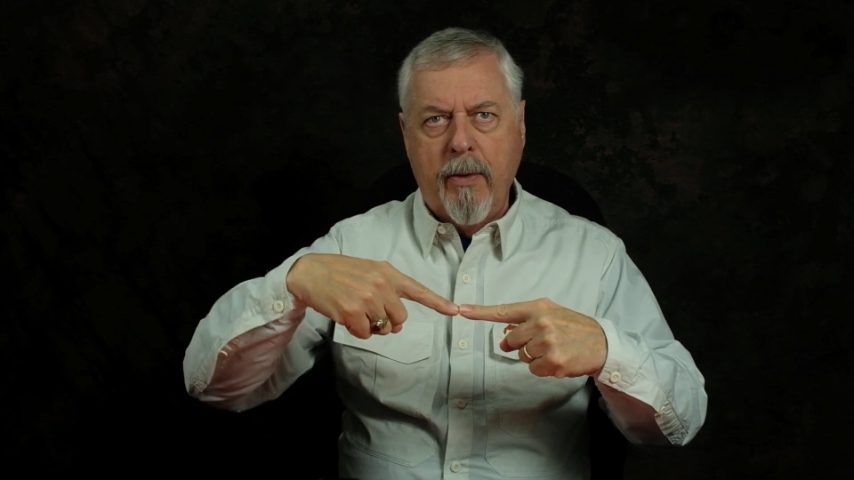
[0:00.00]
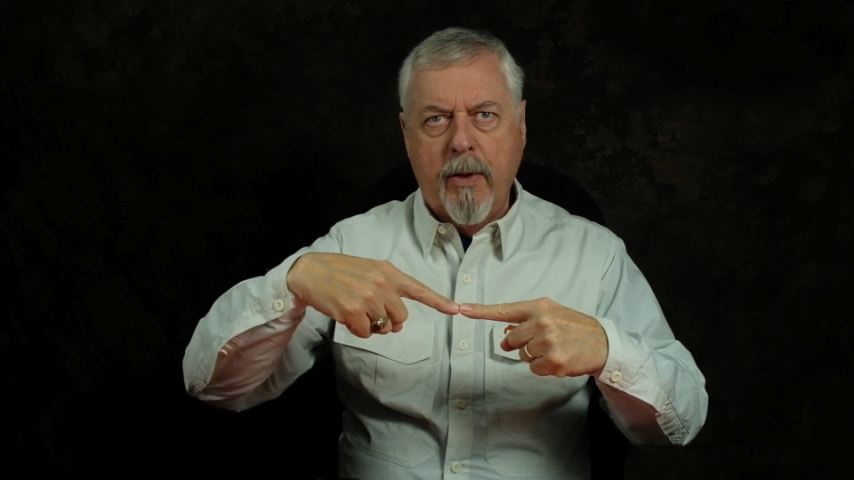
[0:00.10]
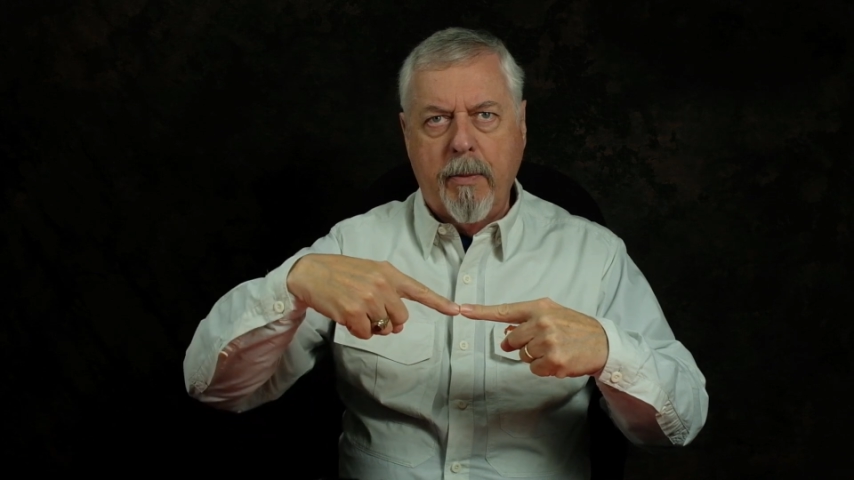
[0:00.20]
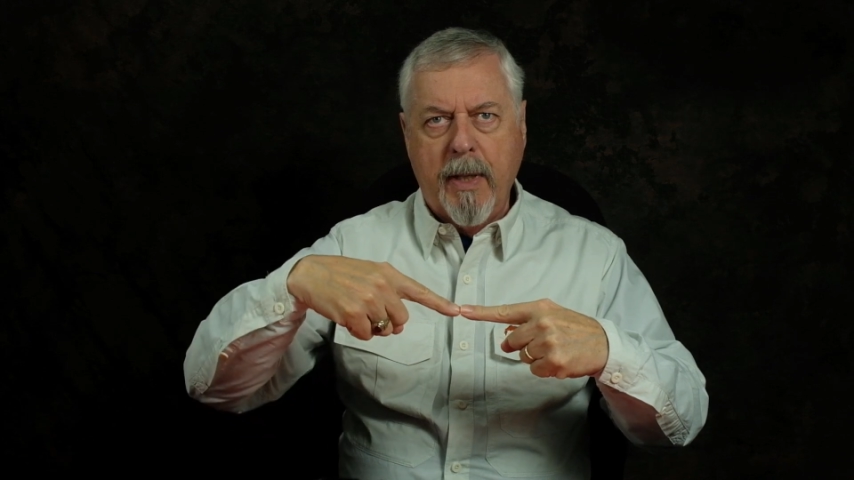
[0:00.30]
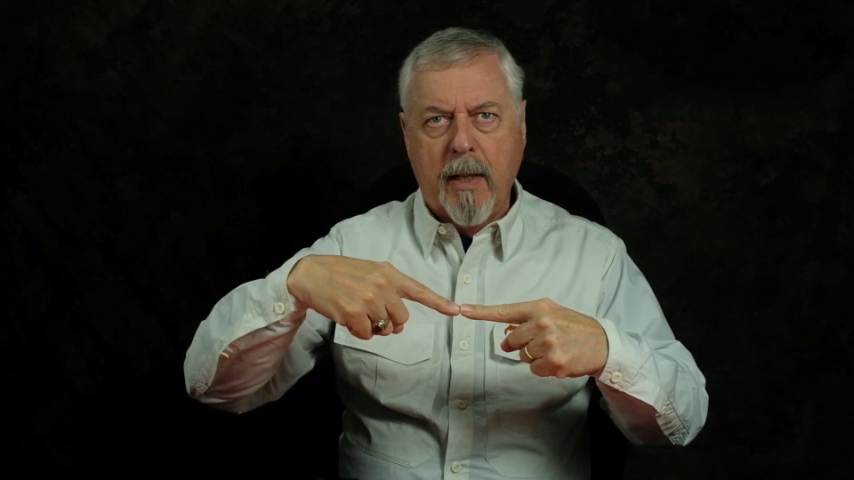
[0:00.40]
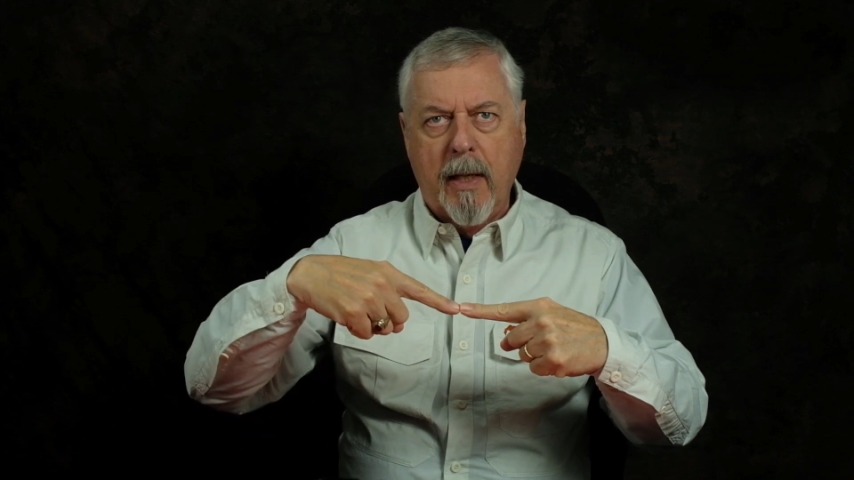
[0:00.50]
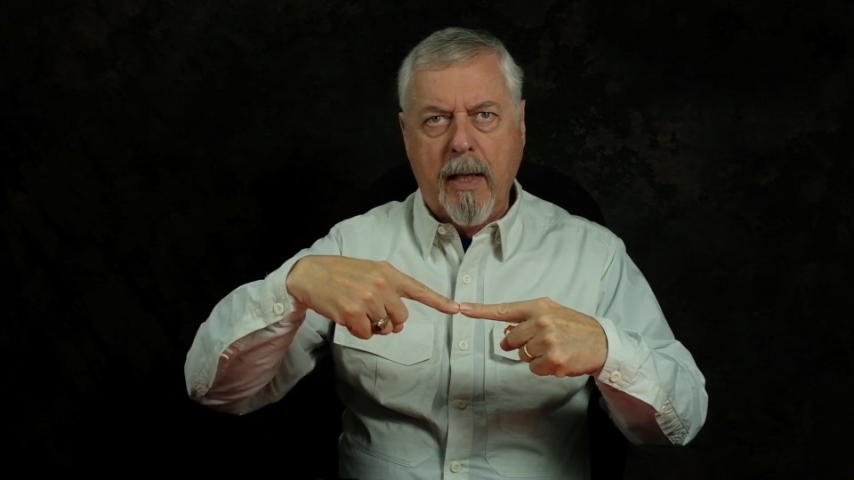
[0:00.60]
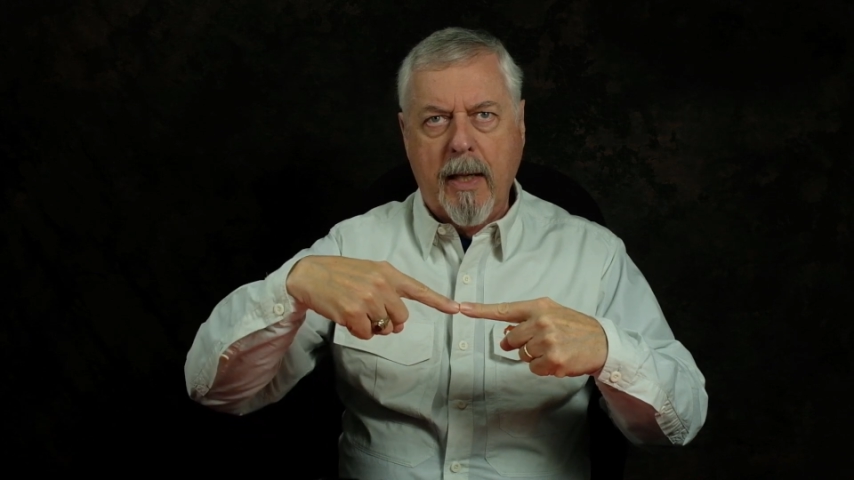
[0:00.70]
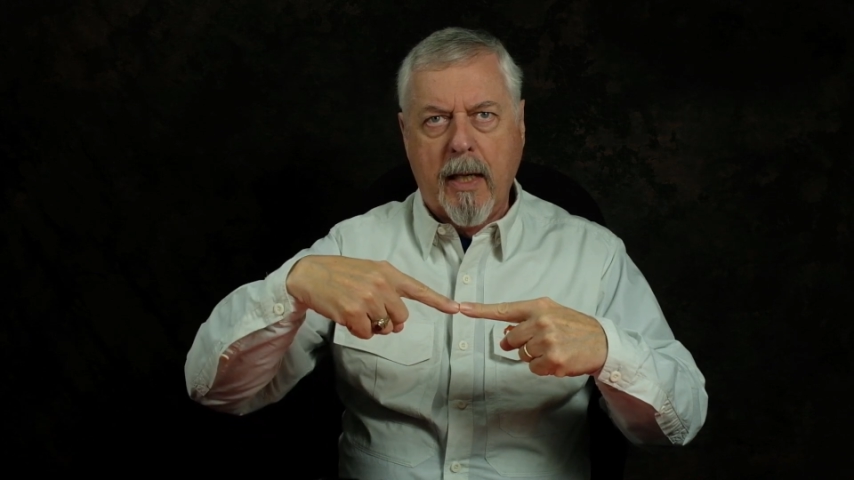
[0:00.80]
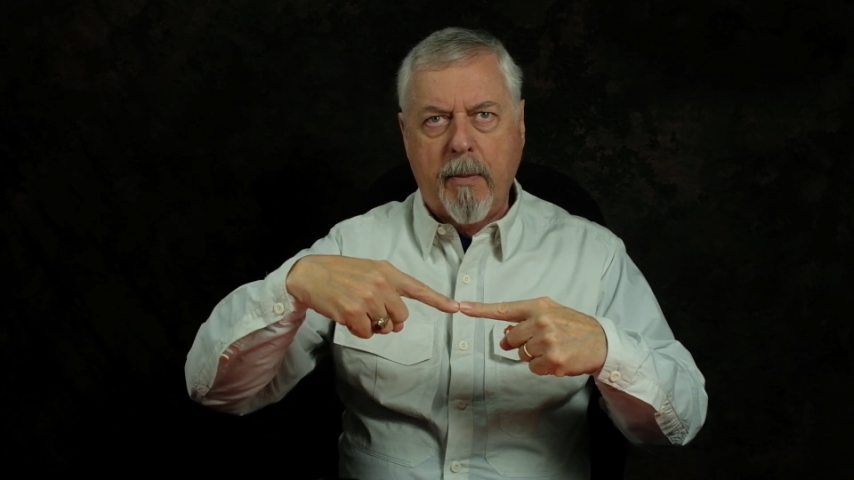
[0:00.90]
There'll be a
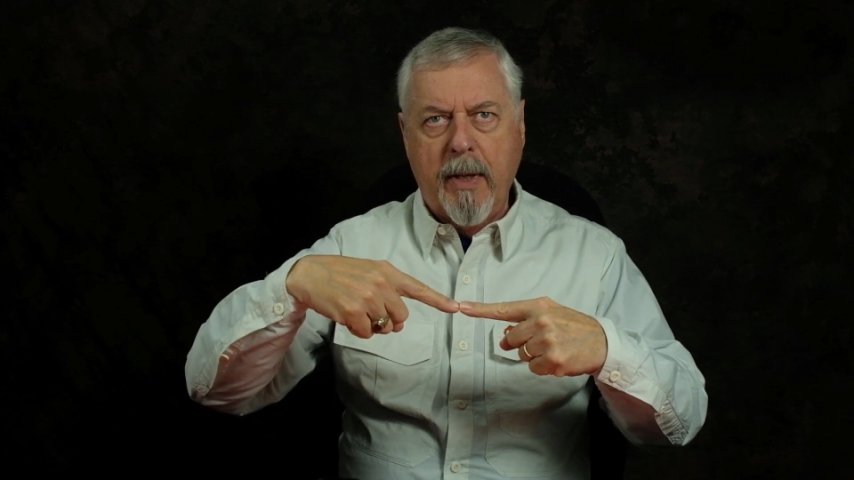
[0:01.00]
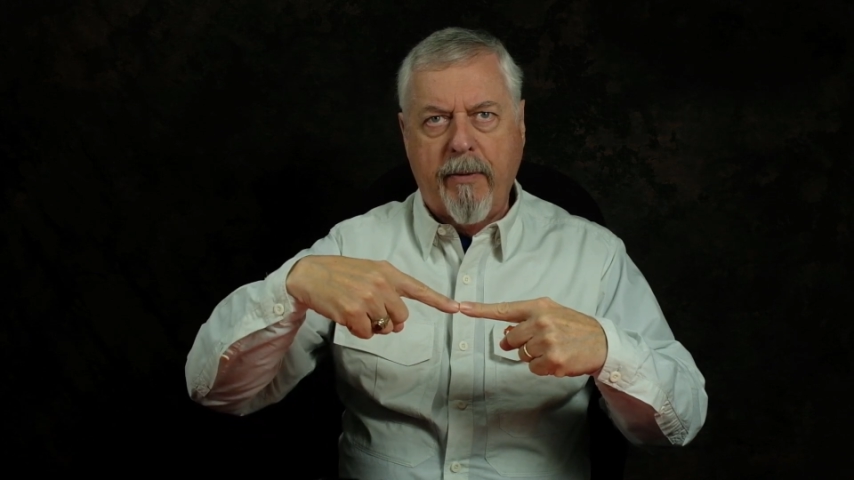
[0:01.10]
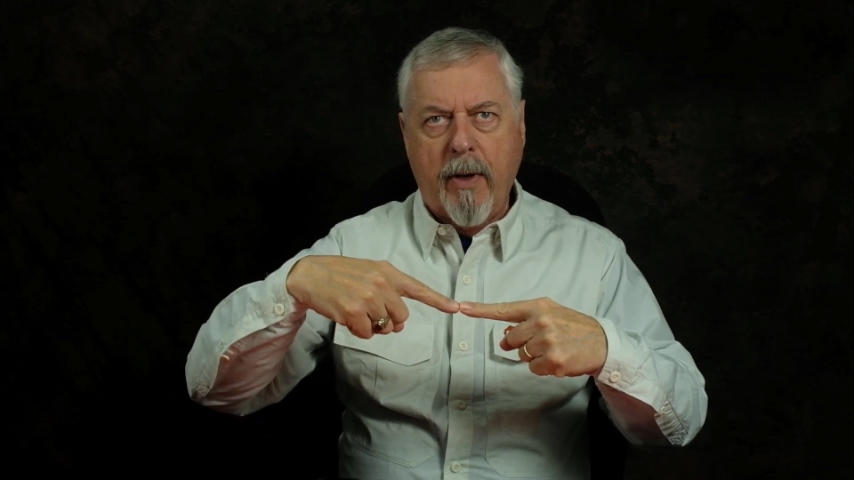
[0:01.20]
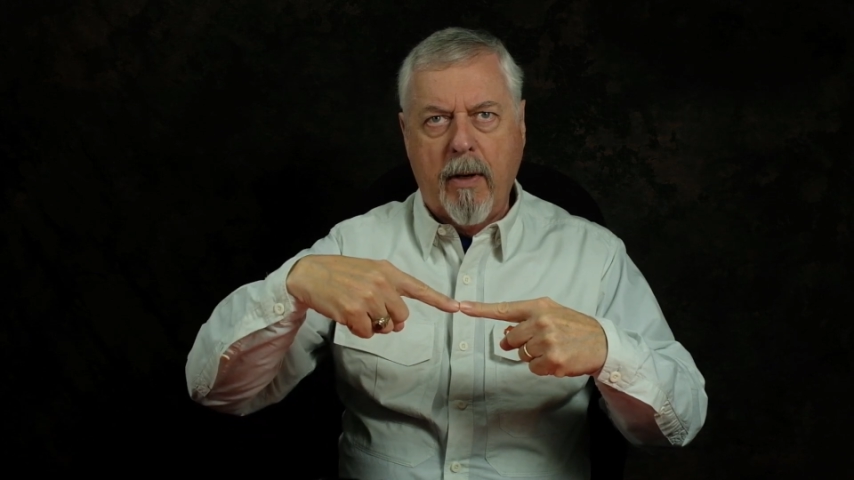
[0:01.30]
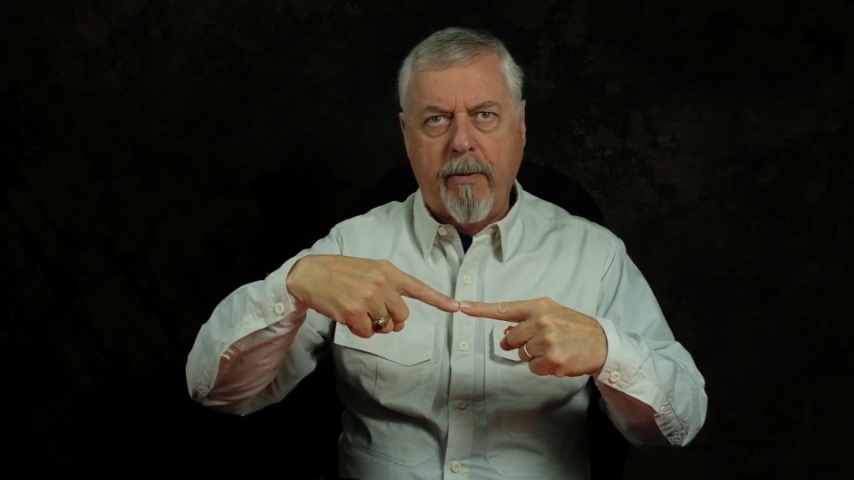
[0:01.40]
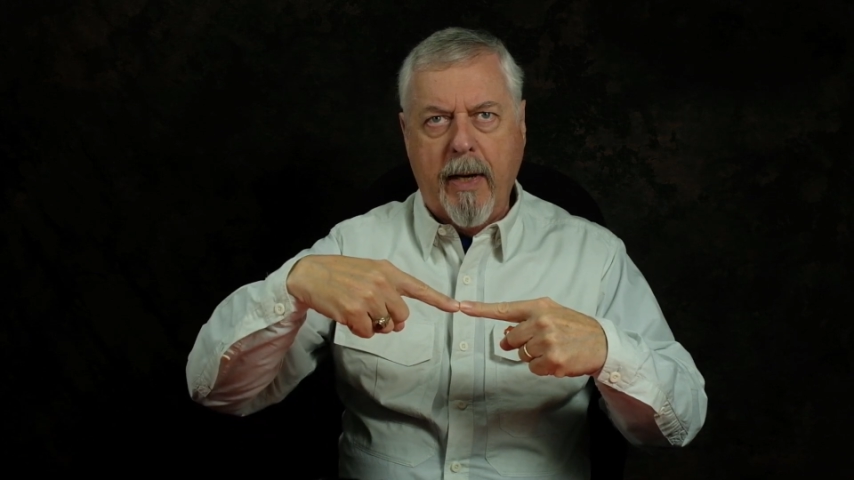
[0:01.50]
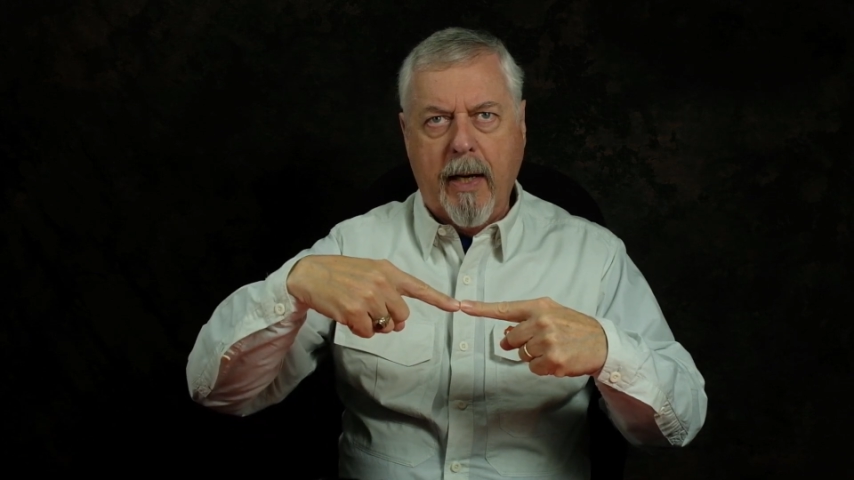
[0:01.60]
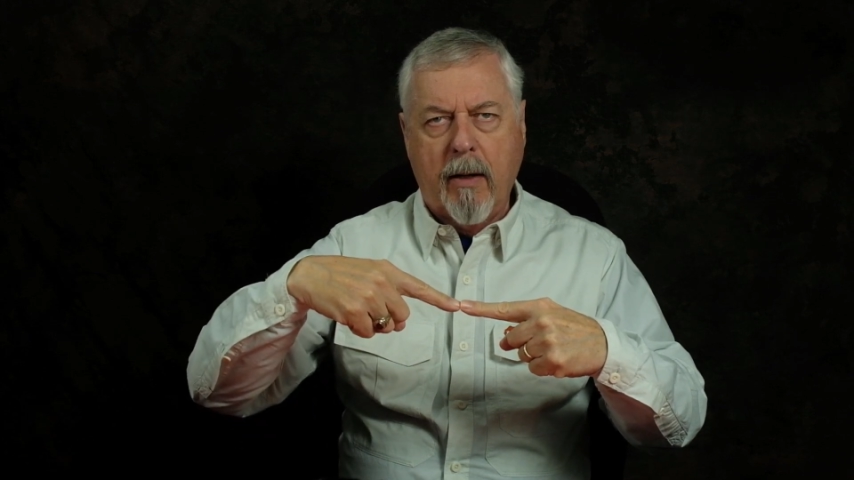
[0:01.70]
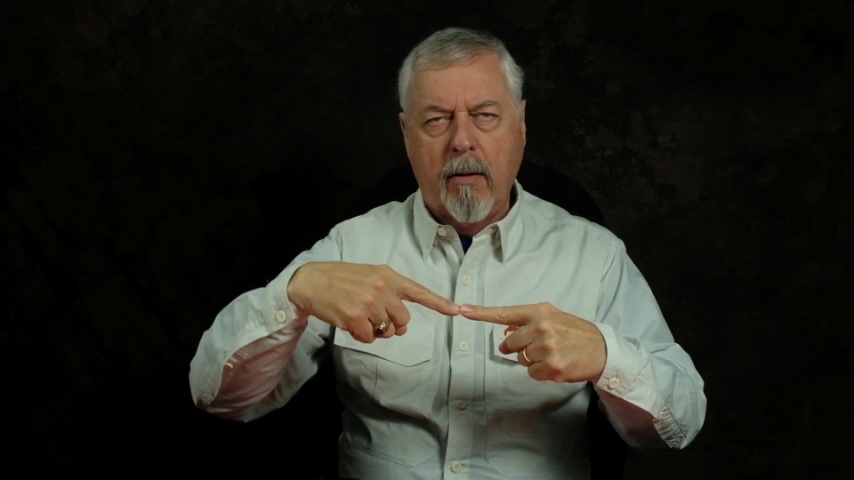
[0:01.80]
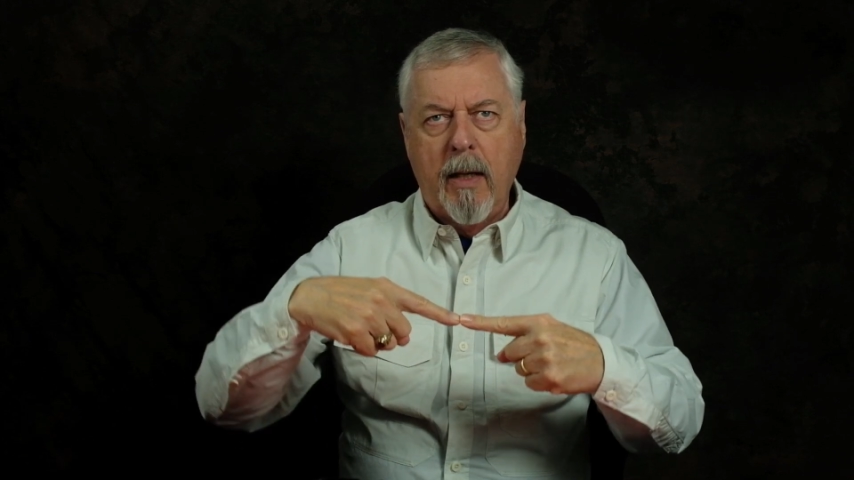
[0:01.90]
little bit of an off angle.